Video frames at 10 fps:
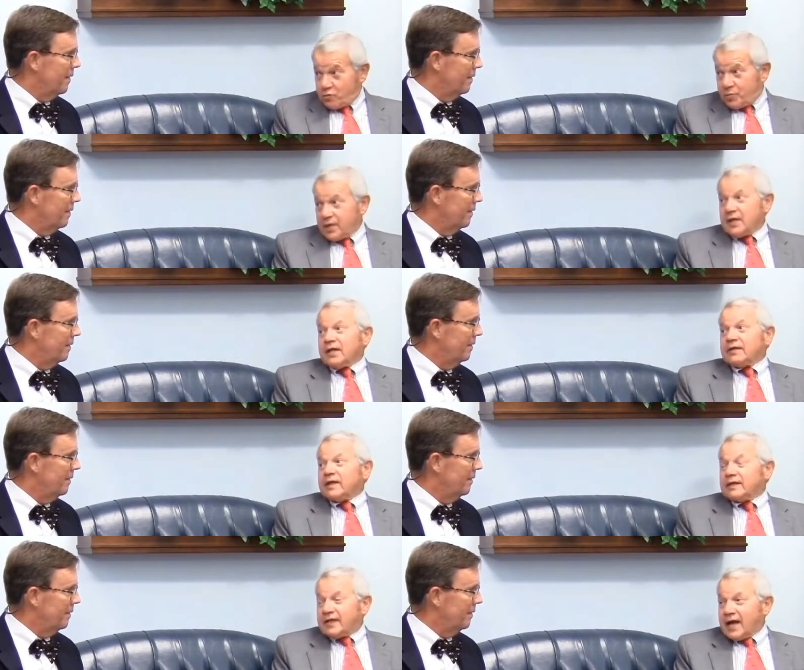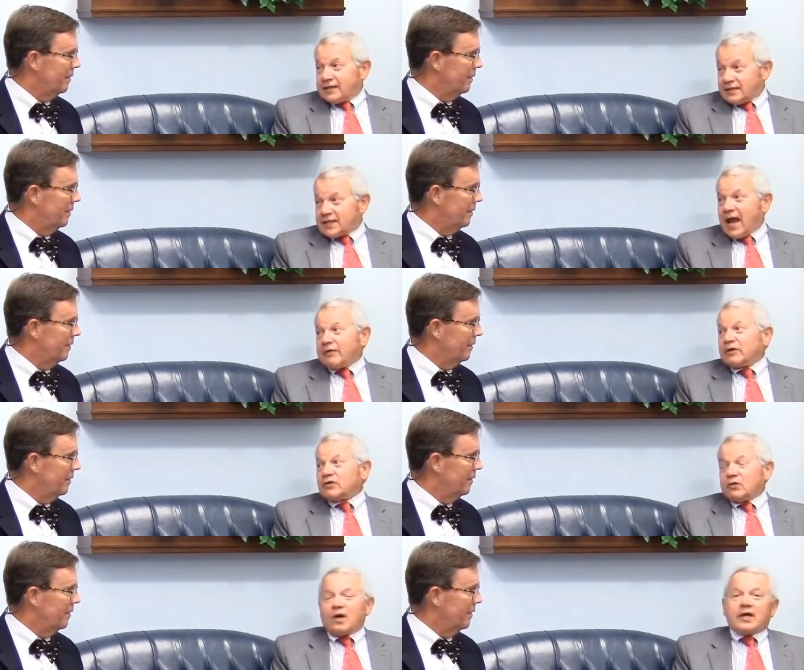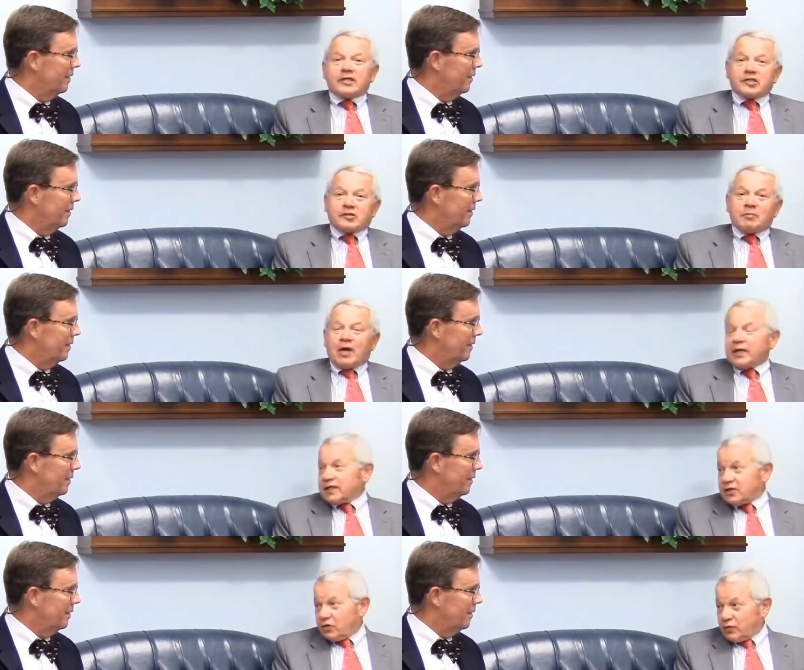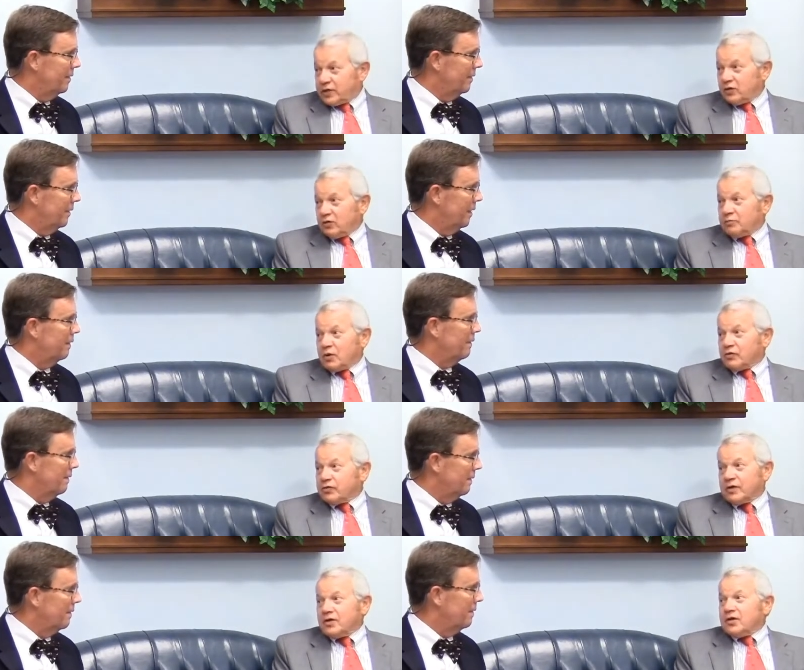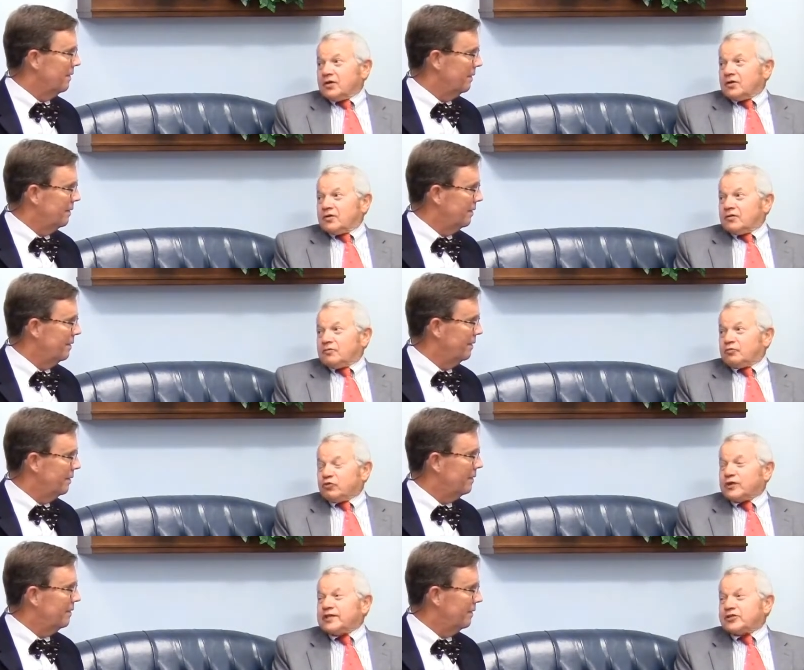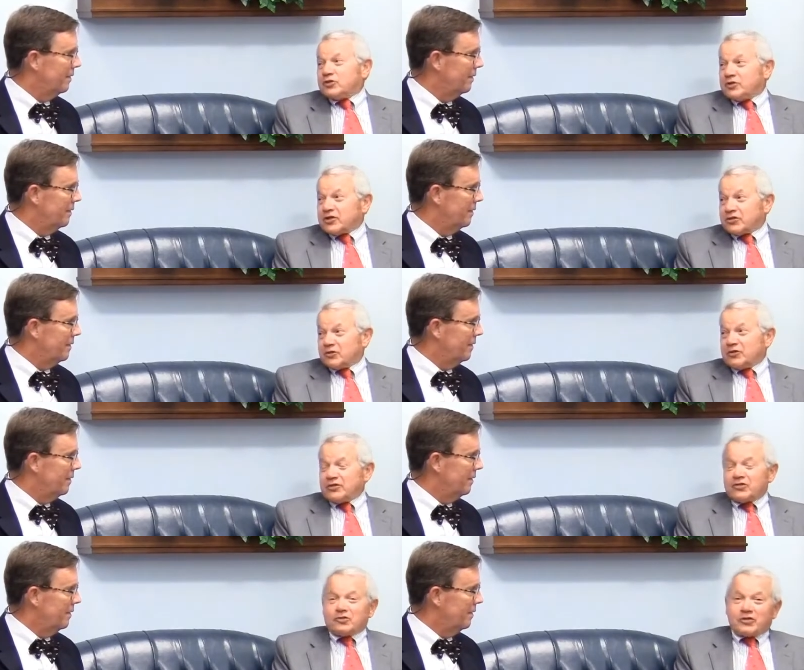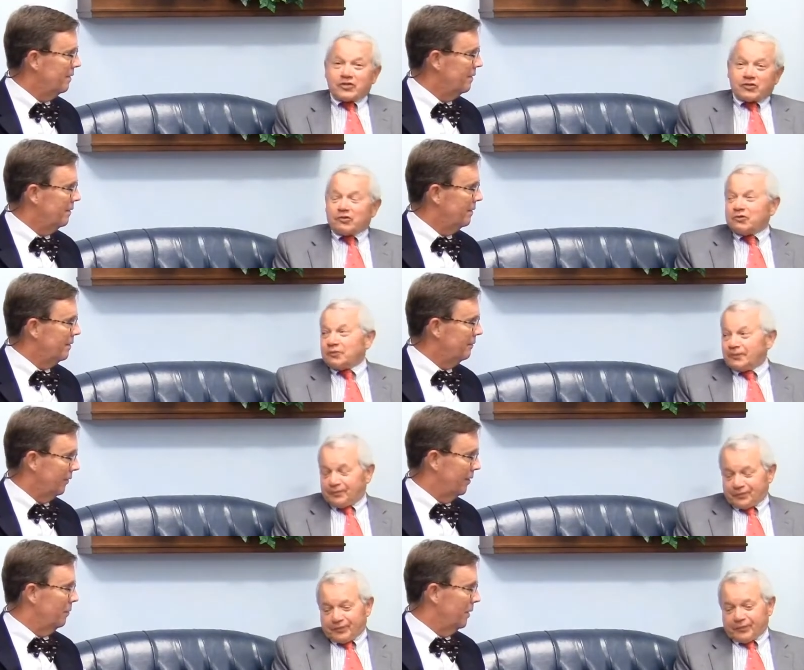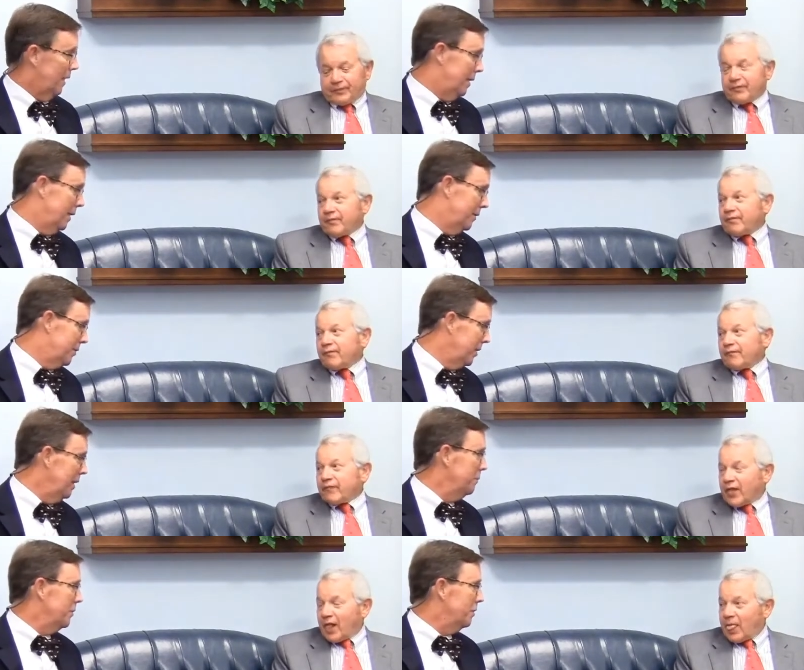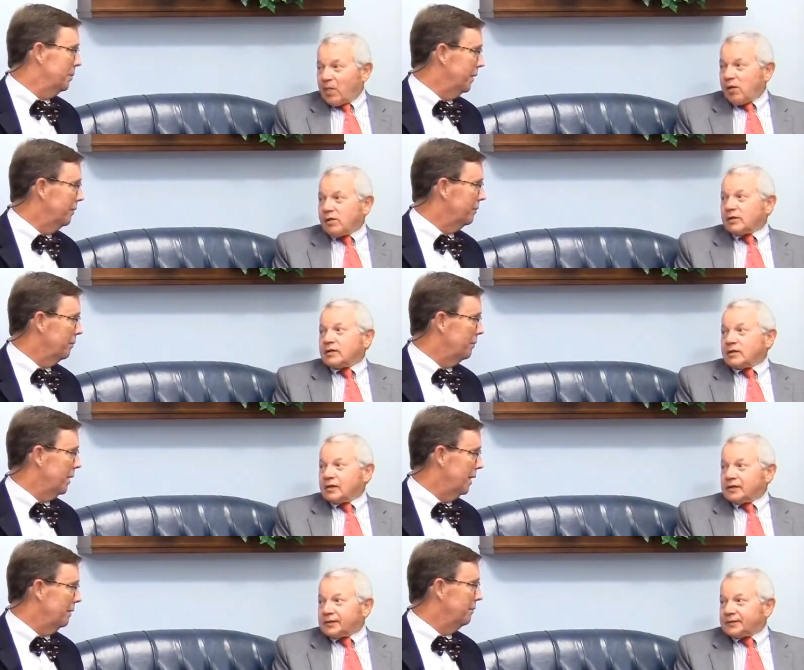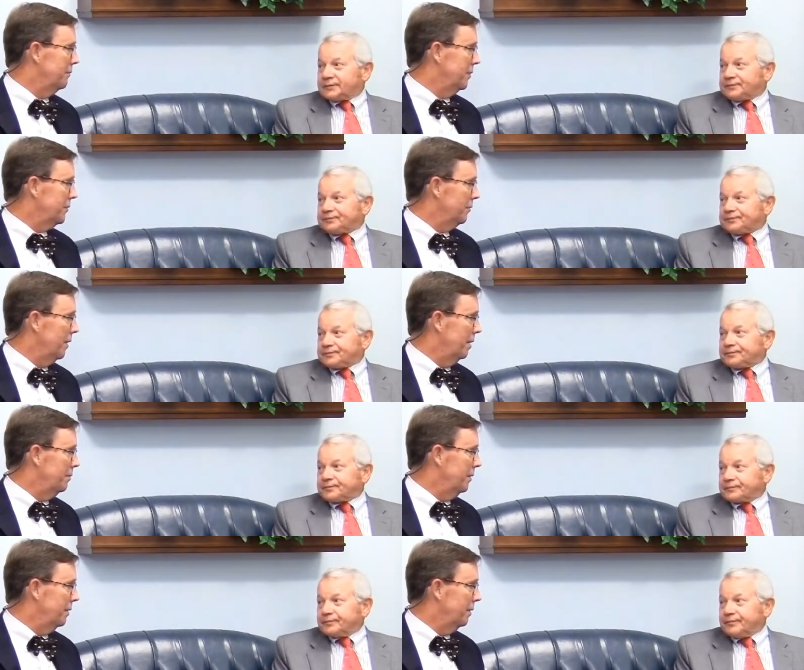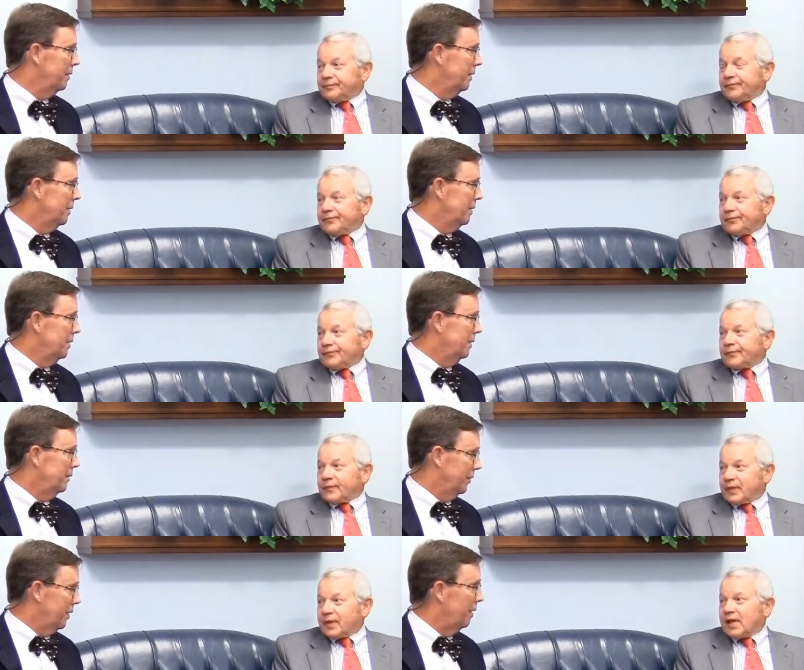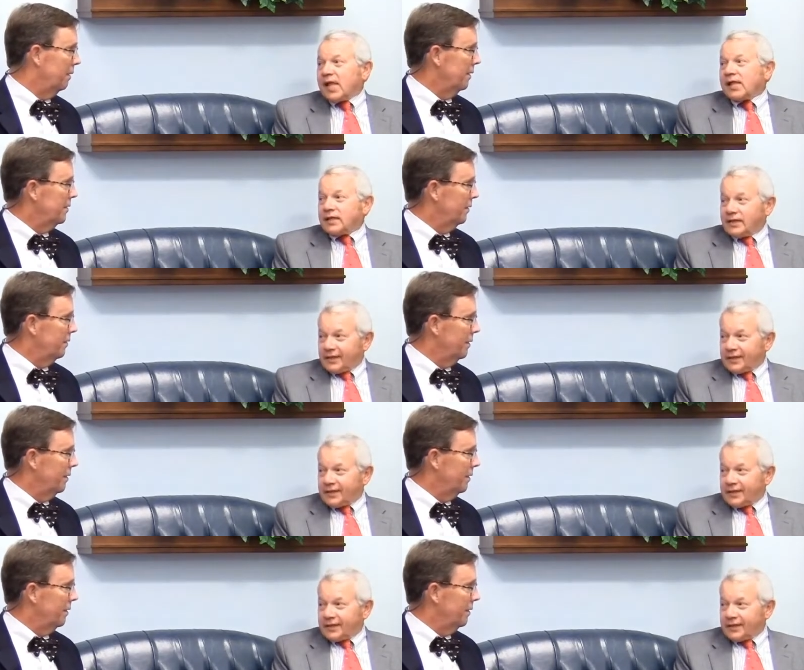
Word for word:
Speaker 1: hope that that's characterized my career, both prejudicial
Speaker 2: and judicial. Very well, and it seems to be from how you've described your your current